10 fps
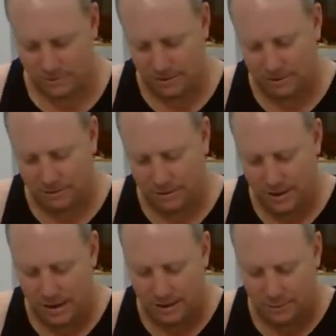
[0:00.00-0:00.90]
So
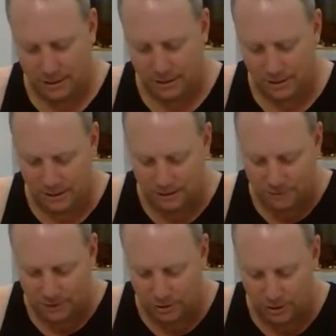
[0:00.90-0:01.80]
anyway,
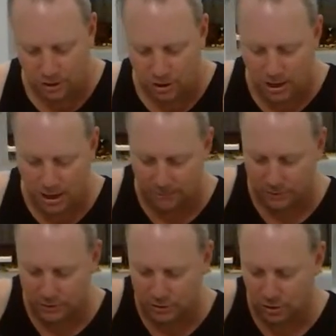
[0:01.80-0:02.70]
live and learn. I
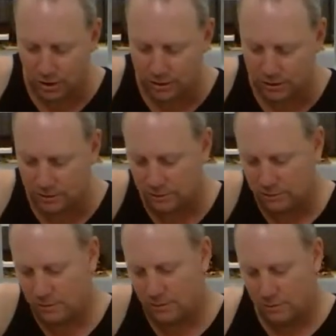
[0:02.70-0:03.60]
have decided
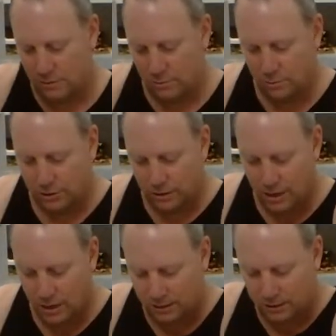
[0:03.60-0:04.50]
with the
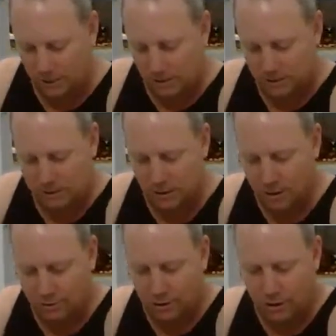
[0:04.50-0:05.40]
cantina to
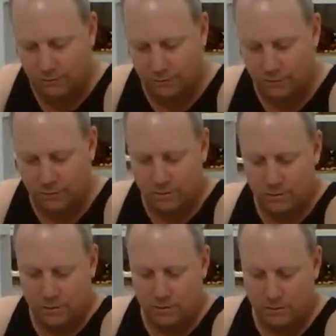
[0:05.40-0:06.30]
hold off.
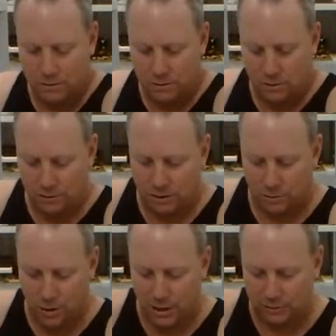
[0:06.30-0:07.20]
I'm going
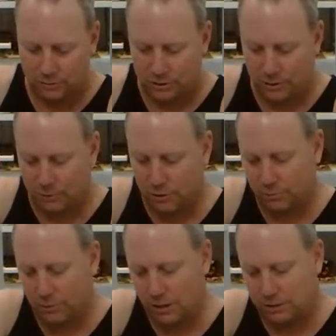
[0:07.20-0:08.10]
to wait till
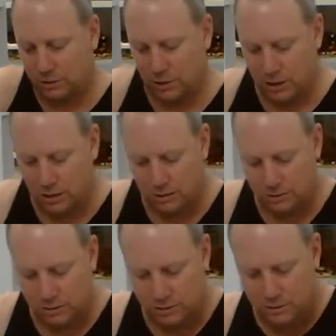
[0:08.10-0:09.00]
sometime next year
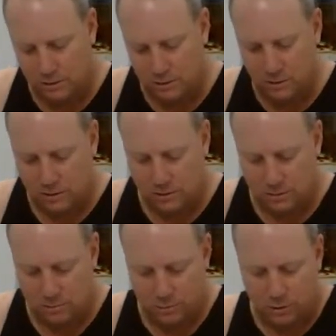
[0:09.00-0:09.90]

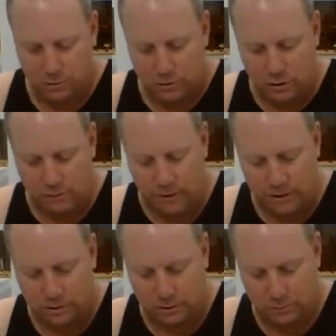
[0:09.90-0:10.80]
because I've
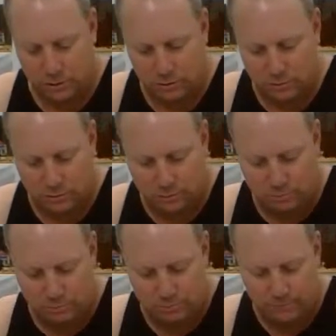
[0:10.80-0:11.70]
actually been doing
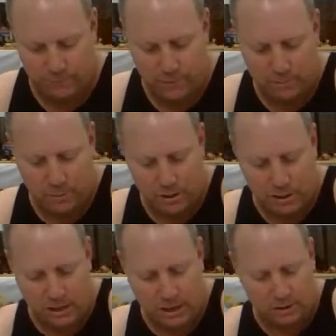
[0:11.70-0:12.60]
a fair bit of
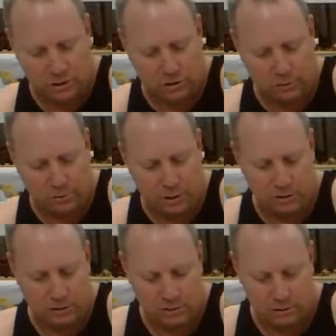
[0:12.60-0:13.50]
Lego shopping.